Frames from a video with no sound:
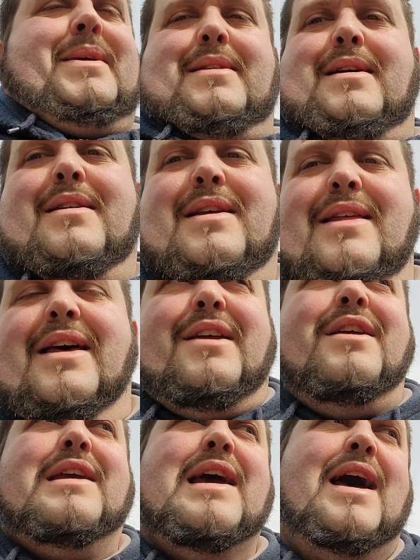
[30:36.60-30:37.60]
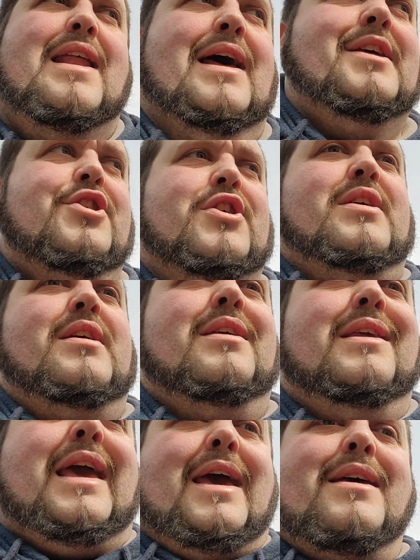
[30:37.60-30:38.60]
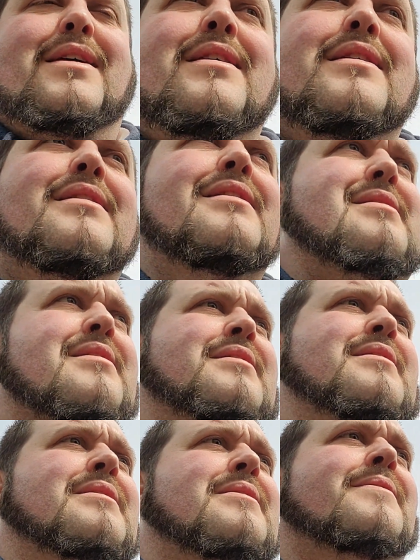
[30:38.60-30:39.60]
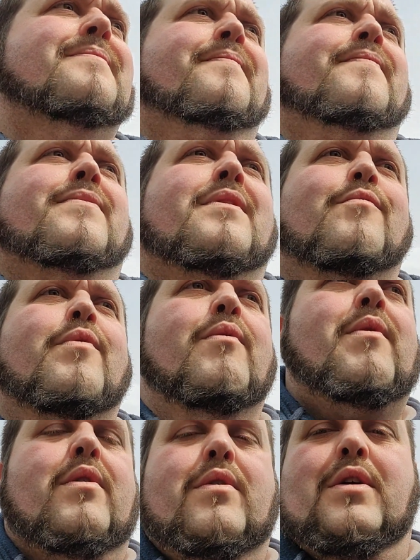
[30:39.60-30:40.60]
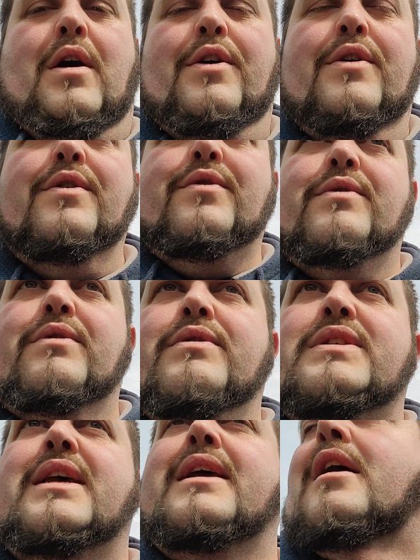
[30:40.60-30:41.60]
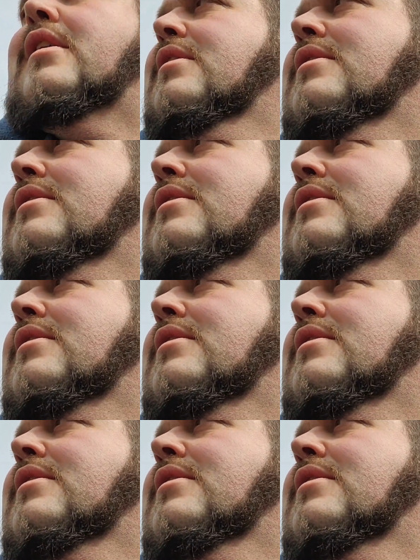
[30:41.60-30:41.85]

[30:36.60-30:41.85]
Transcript: down here that you can actually get. We will go. You will see a.